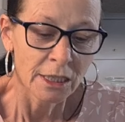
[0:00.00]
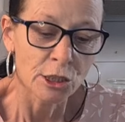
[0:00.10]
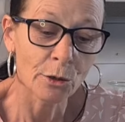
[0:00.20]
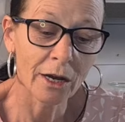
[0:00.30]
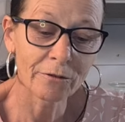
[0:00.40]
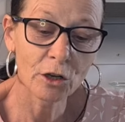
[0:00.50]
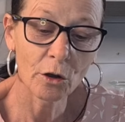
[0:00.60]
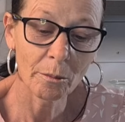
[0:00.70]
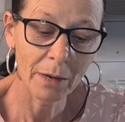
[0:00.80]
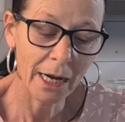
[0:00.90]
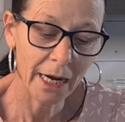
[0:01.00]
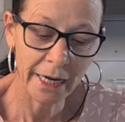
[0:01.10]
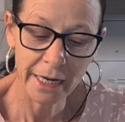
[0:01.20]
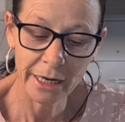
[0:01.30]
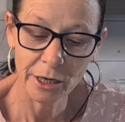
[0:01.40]
So I've got
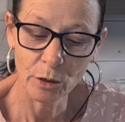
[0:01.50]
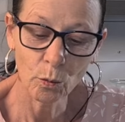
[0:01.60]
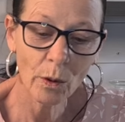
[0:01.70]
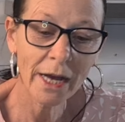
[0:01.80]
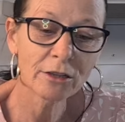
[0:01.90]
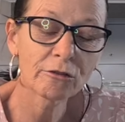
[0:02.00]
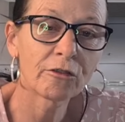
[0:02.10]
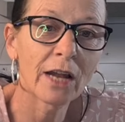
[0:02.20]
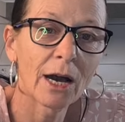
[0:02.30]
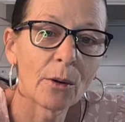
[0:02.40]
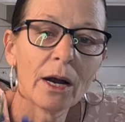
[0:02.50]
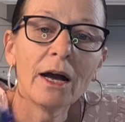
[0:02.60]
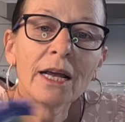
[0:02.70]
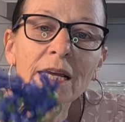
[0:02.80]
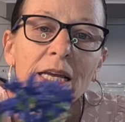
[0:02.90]
my wildflower
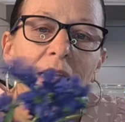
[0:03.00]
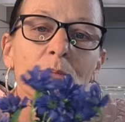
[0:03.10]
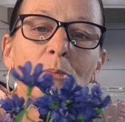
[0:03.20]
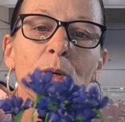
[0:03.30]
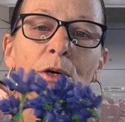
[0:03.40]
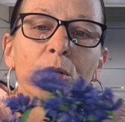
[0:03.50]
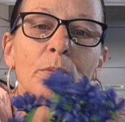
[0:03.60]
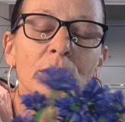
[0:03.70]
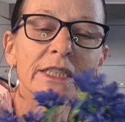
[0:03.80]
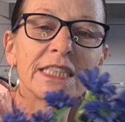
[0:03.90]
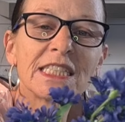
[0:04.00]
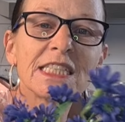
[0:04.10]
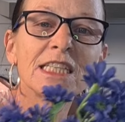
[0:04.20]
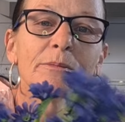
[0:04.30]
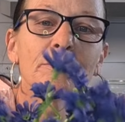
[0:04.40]
in purple, in a
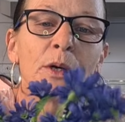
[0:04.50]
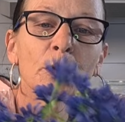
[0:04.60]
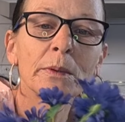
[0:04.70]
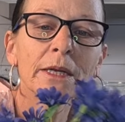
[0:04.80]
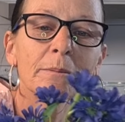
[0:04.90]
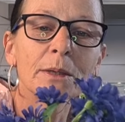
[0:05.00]
deep purpley